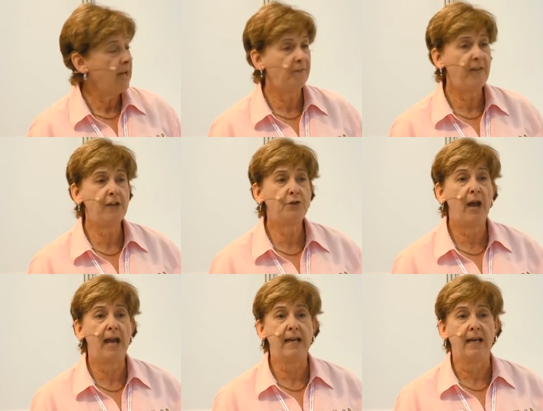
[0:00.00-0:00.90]
Now, fair
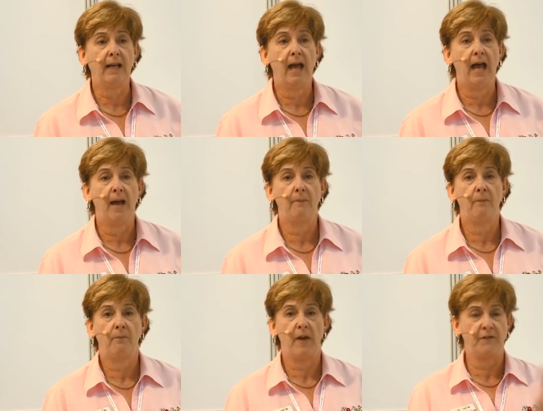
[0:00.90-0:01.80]
trading um,
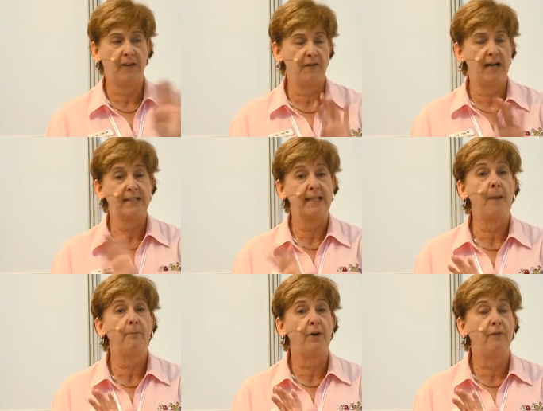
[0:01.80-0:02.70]
has uh, given us a
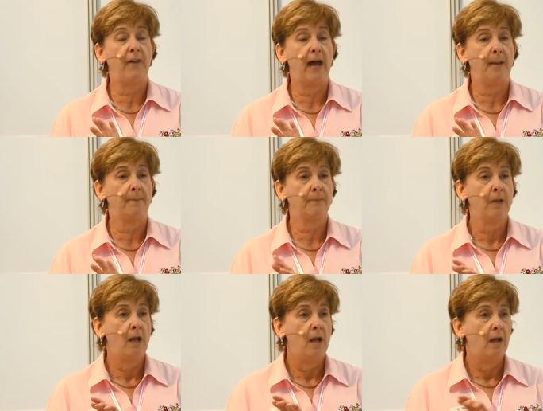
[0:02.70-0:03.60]
number of um,
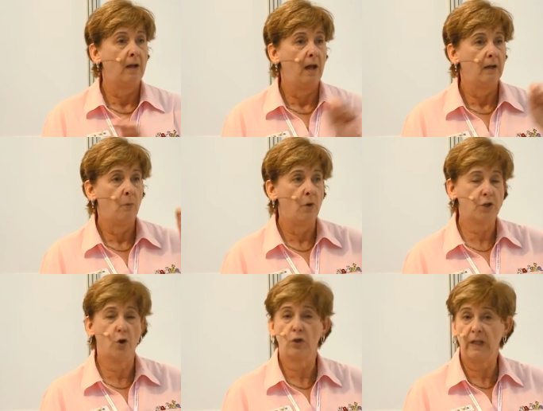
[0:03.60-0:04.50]
what's
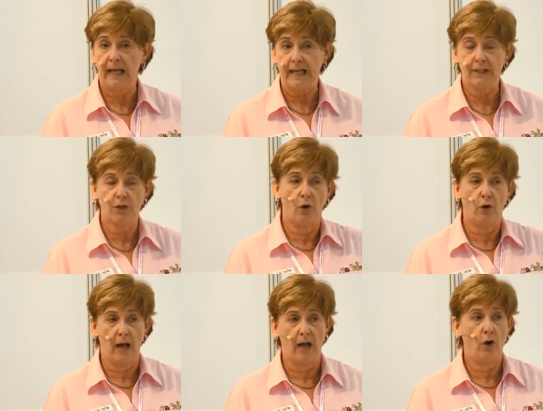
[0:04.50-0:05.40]
called clips
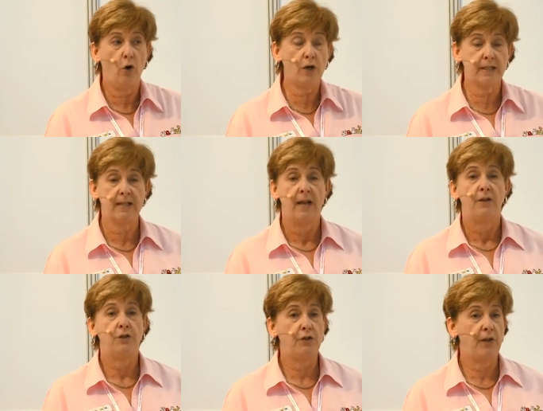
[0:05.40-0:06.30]
or uh, hooks
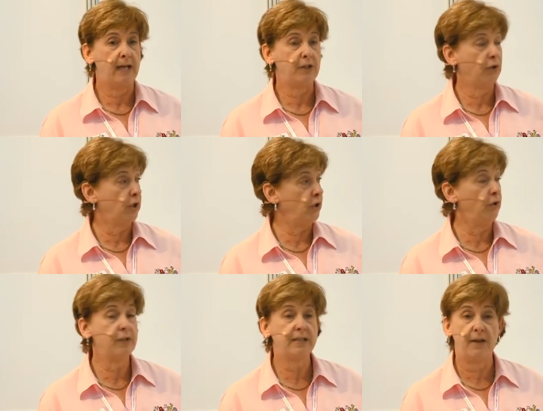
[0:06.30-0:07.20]
that you can
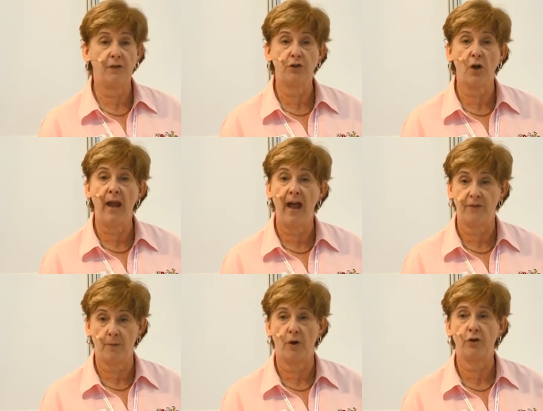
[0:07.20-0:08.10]
use if you don't
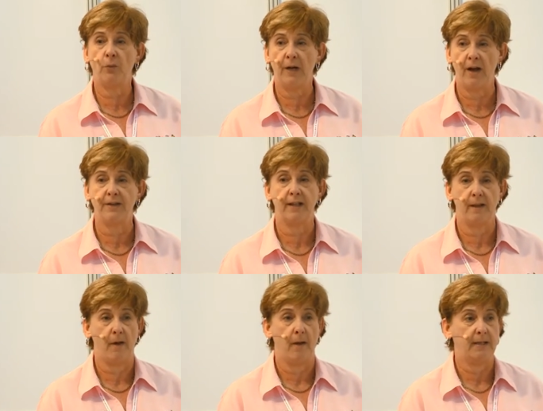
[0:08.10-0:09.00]
have them on your windows at
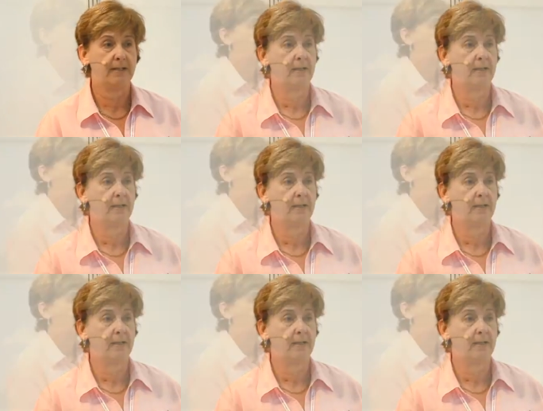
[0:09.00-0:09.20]
the moment.